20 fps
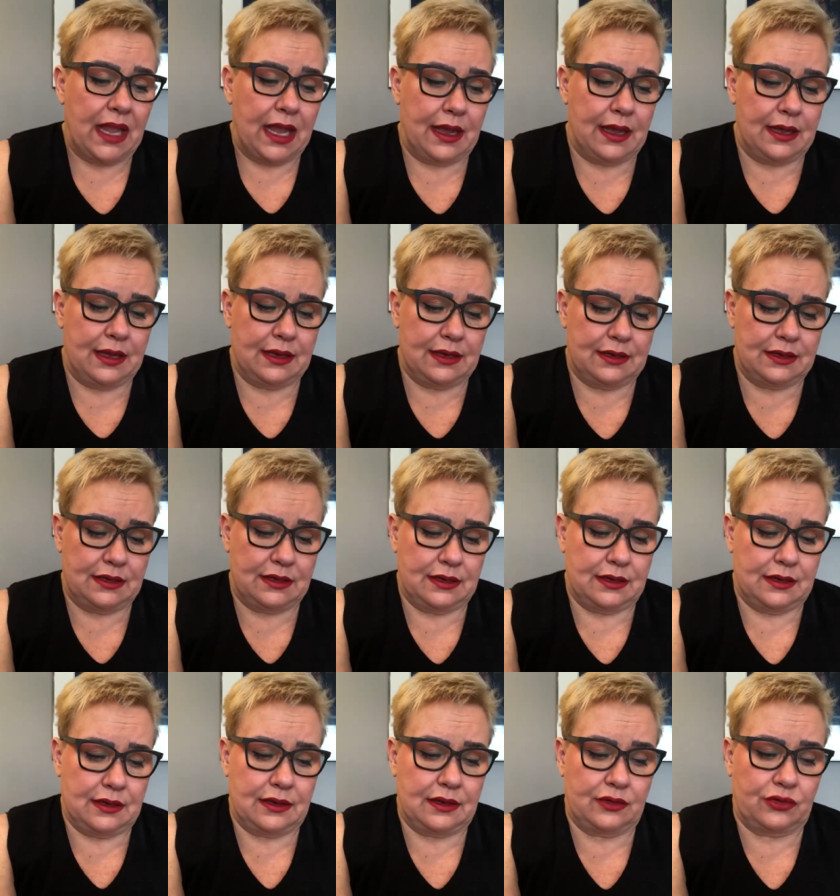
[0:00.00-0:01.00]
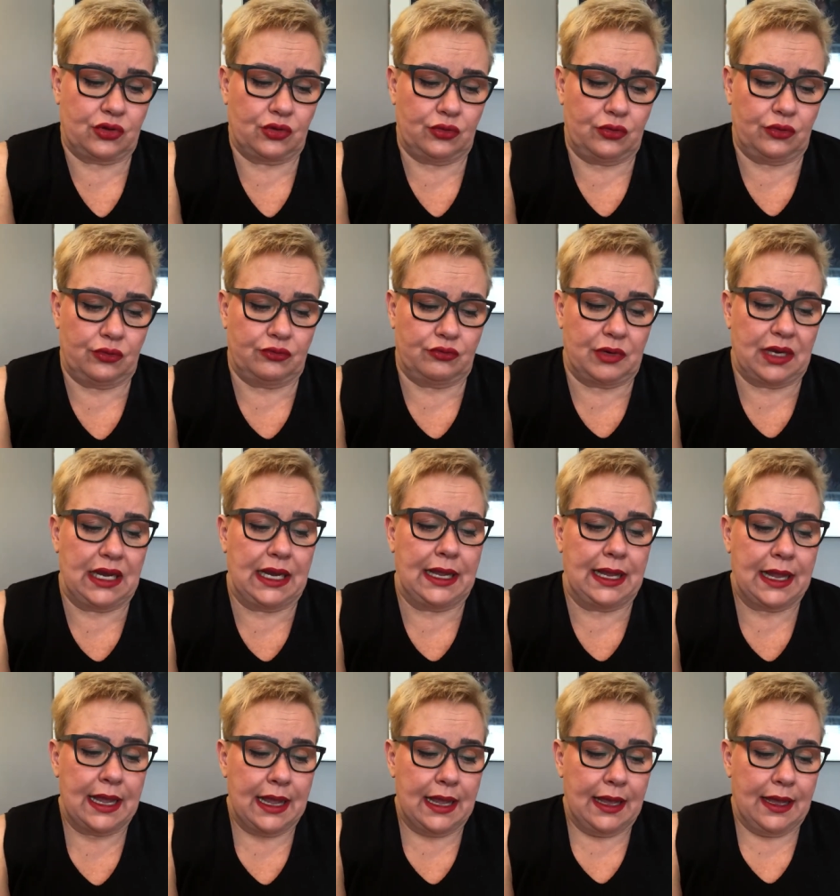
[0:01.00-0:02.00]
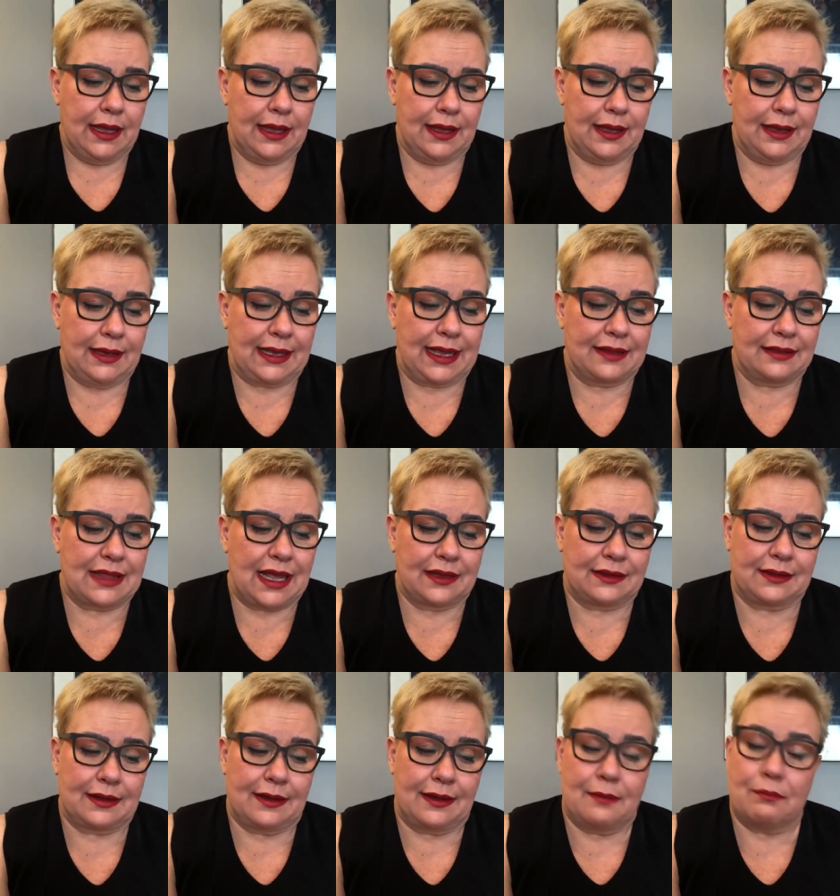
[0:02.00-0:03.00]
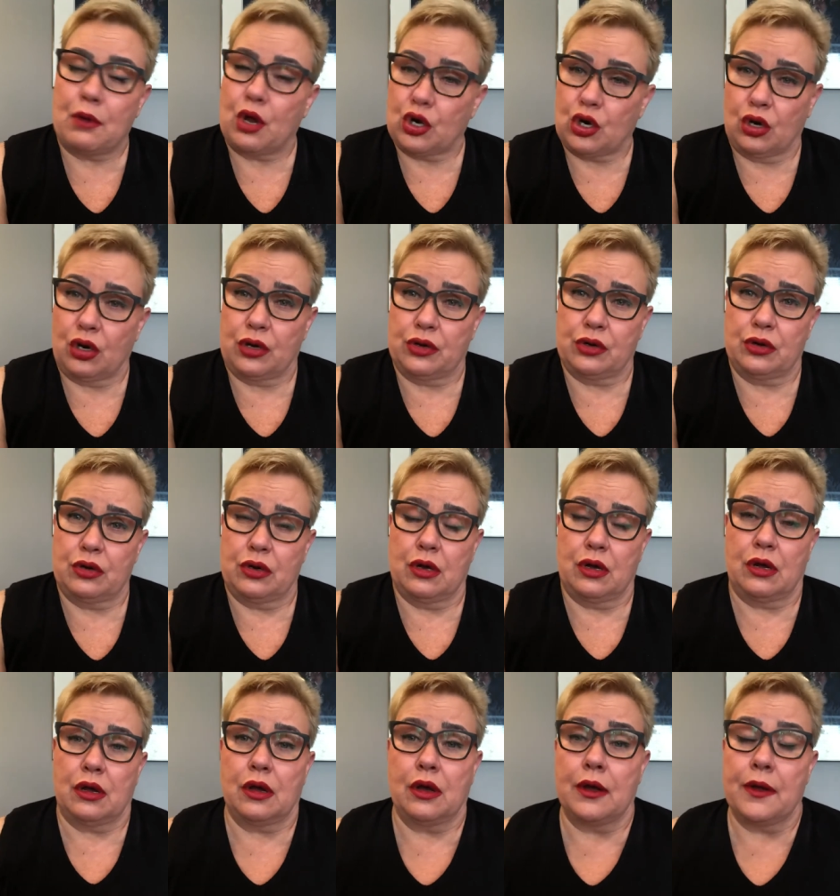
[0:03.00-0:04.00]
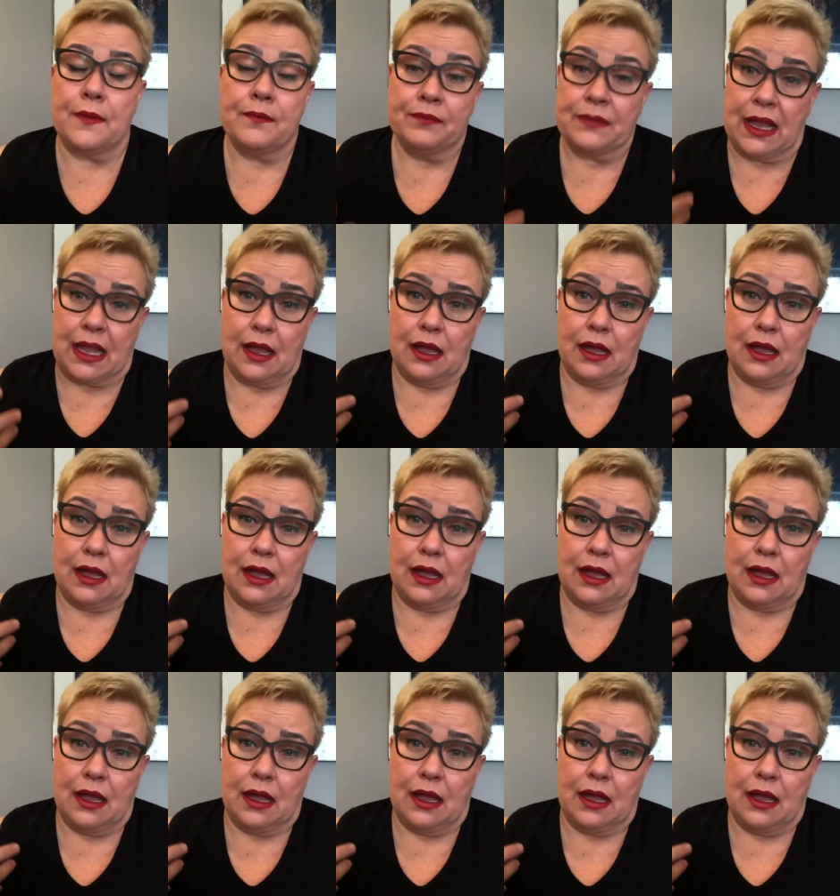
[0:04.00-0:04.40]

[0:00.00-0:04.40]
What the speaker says: And to really get that model